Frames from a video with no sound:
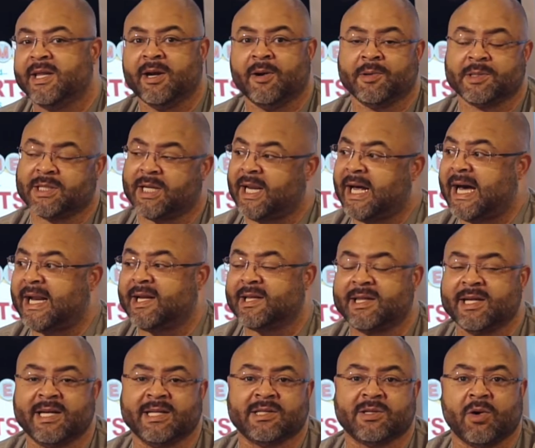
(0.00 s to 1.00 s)
There was a lot of
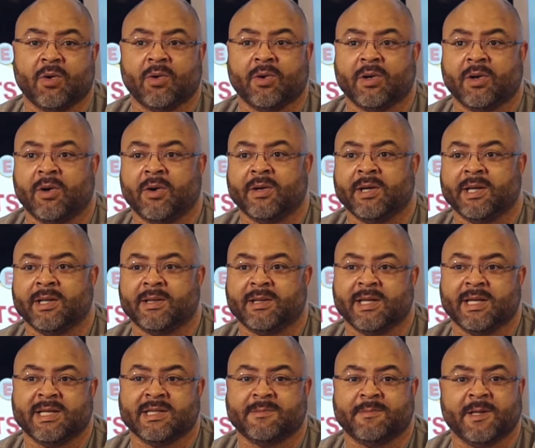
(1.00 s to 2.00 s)
things going on and
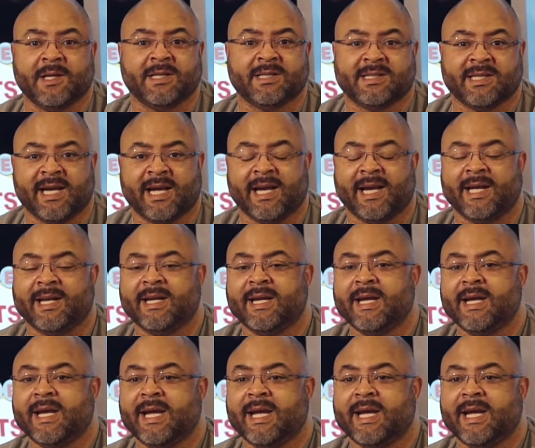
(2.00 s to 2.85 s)
things being said.